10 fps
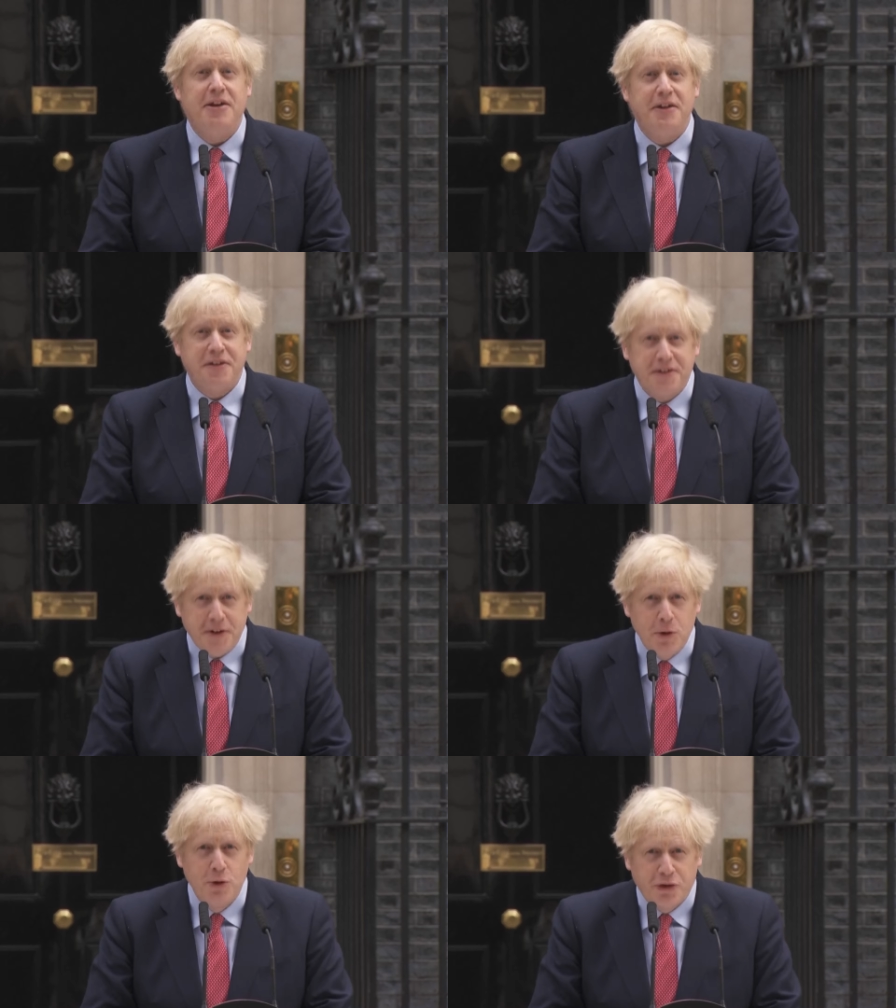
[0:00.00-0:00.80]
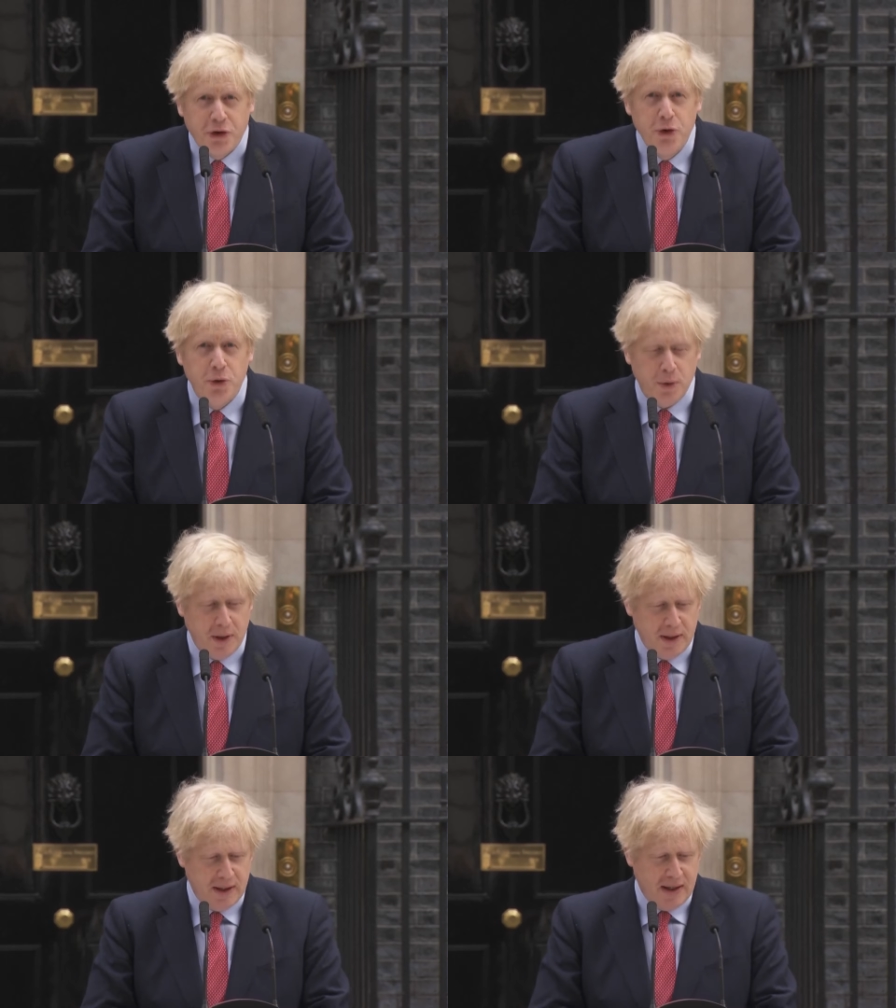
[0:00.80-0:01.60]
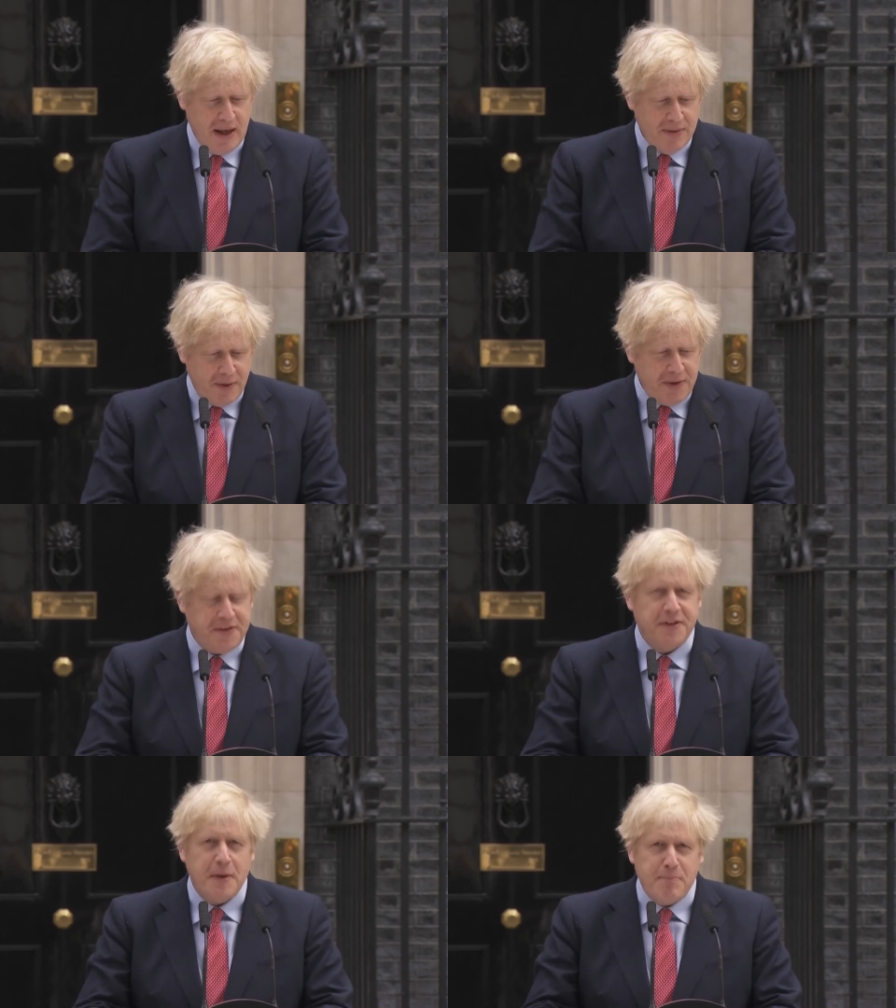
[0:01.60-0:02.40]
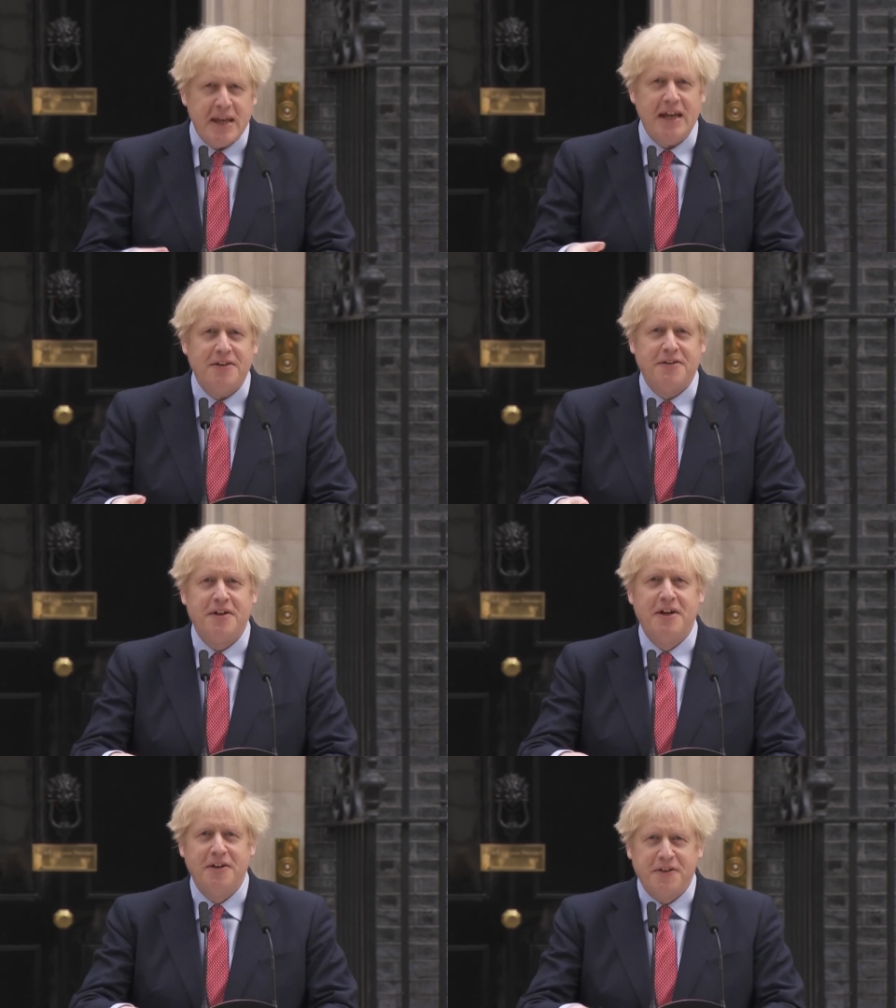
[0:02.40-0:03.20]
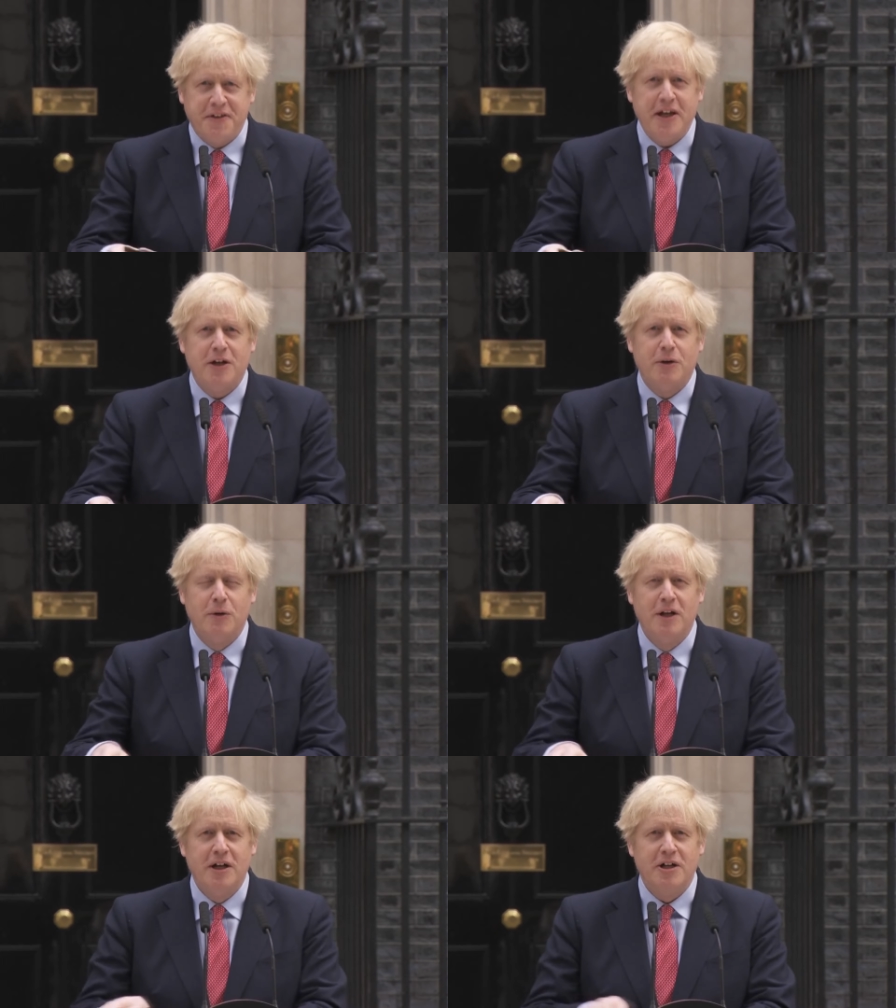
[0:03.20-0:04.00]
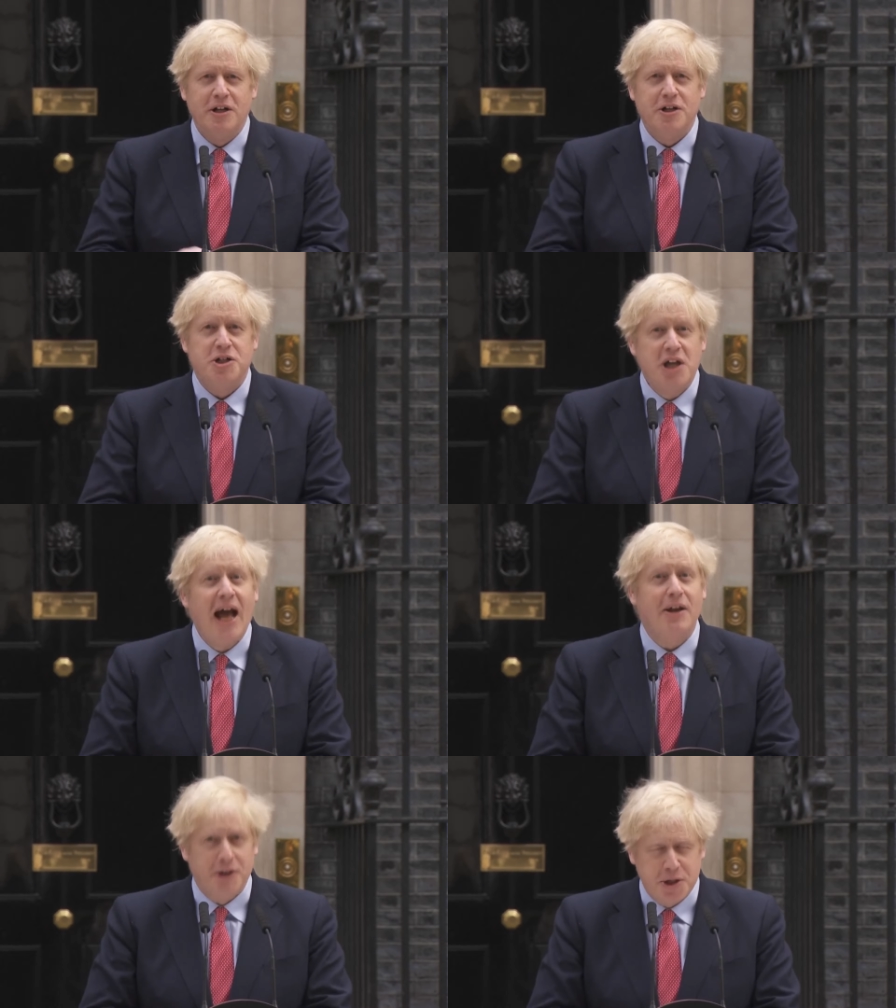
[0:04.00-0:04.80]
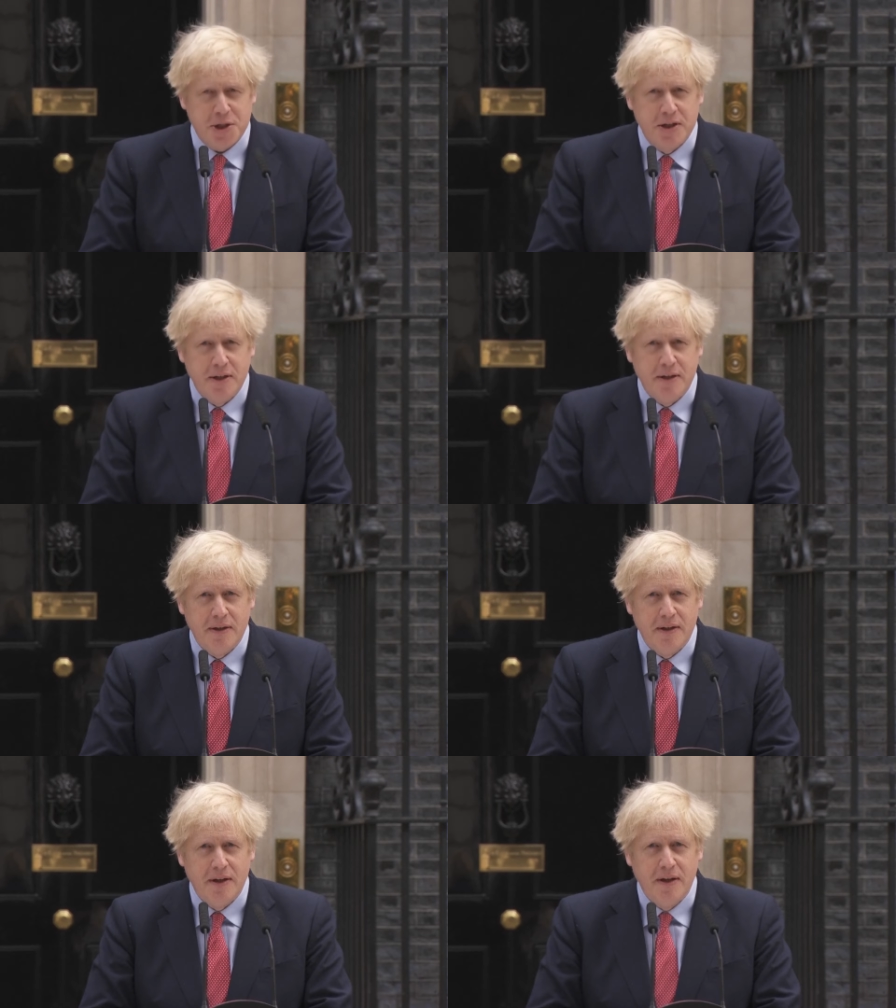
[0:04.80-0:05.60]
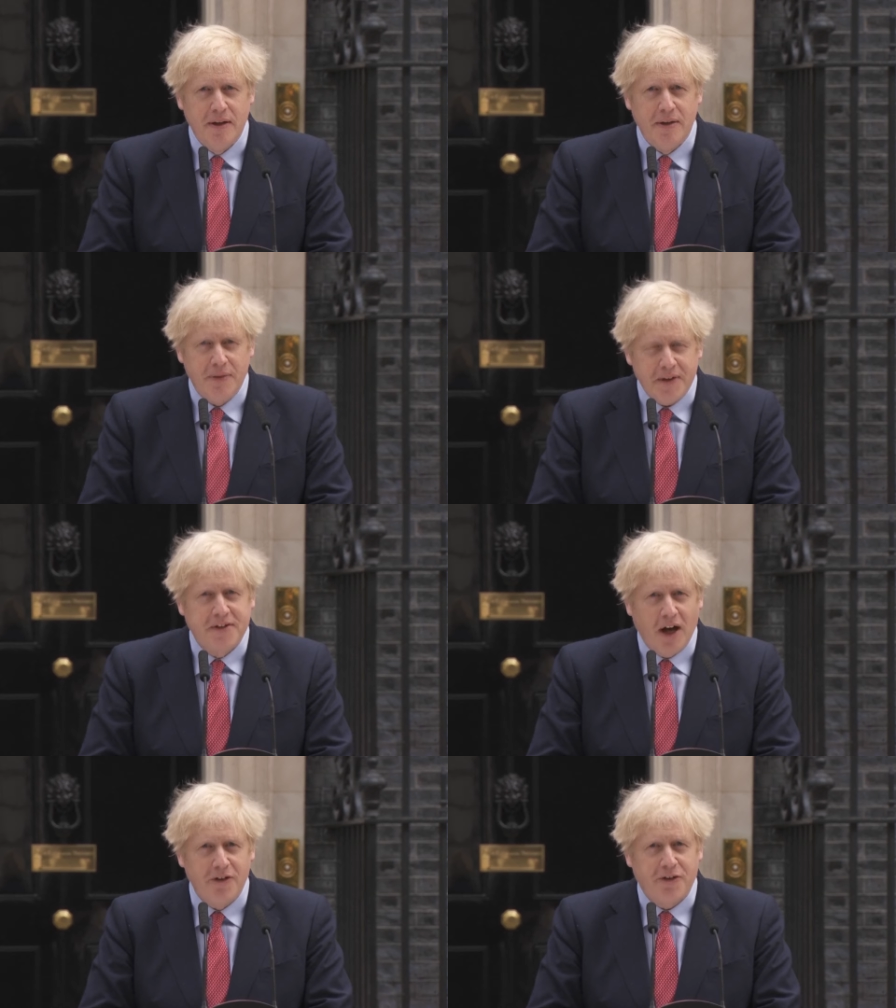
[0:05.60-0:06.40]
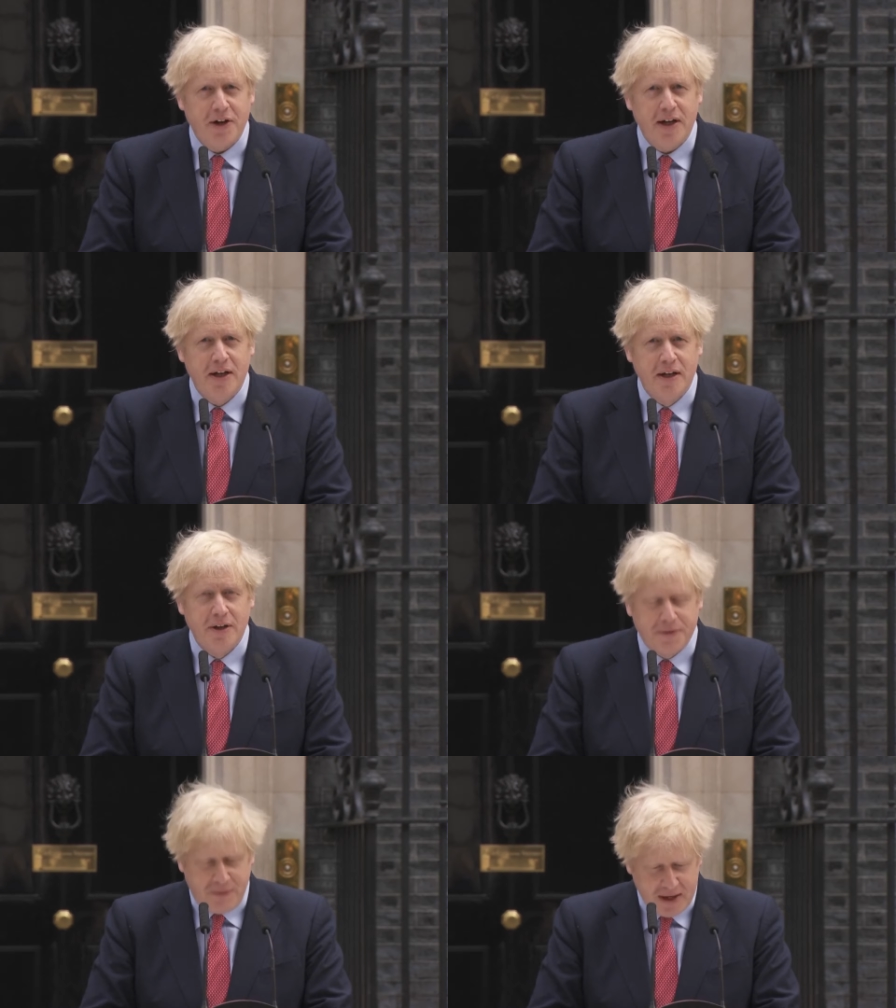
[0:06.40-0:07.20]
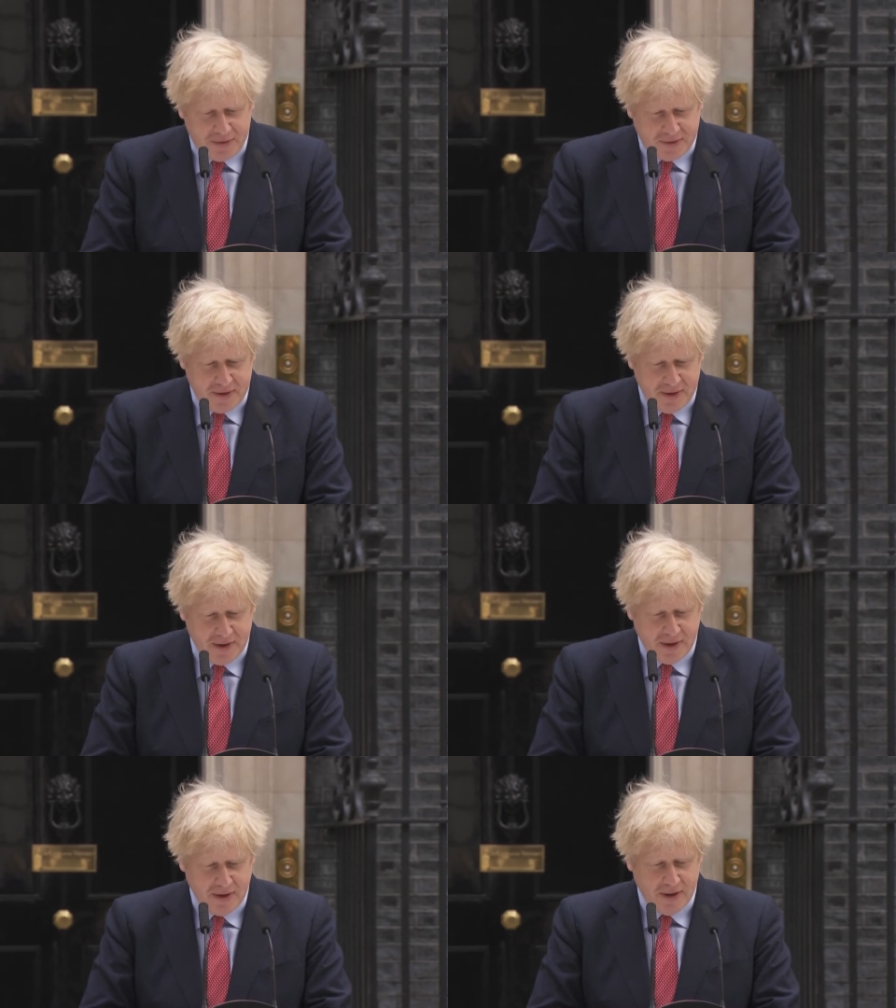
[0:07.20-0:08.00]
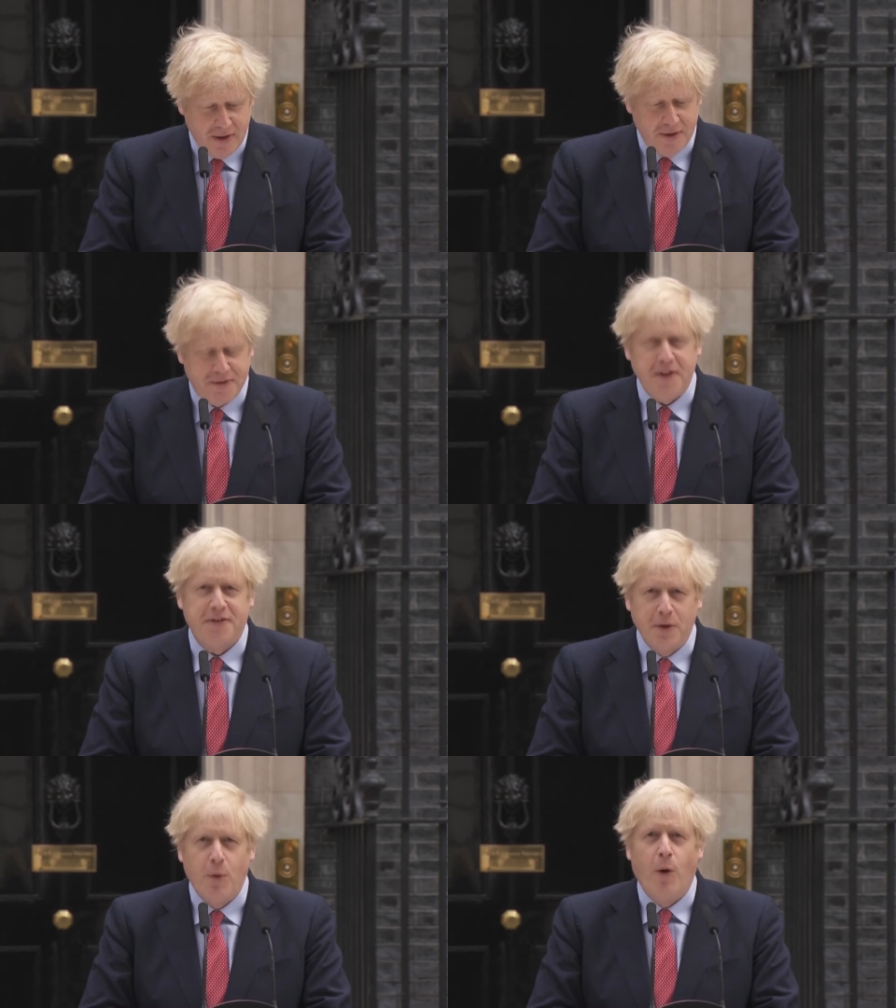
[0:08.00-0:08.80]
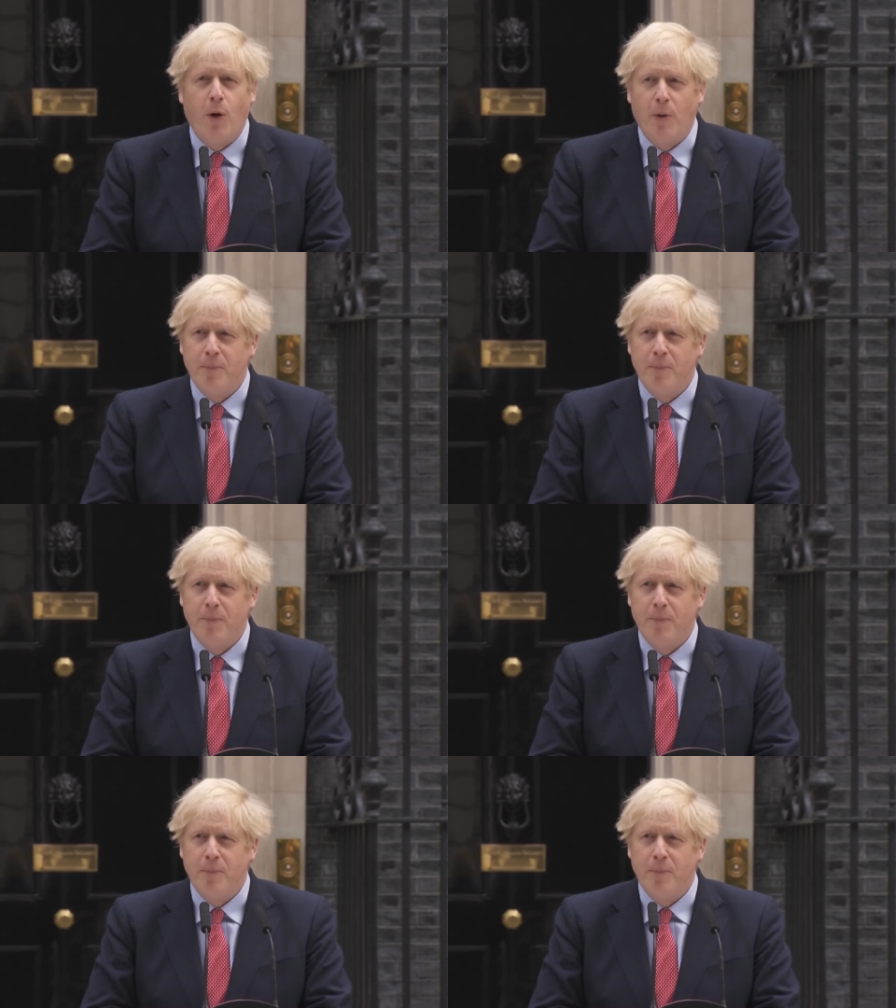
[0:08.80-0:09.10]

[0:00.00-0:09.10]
it is still true that this is the biggest single challenge this country has faced since the war.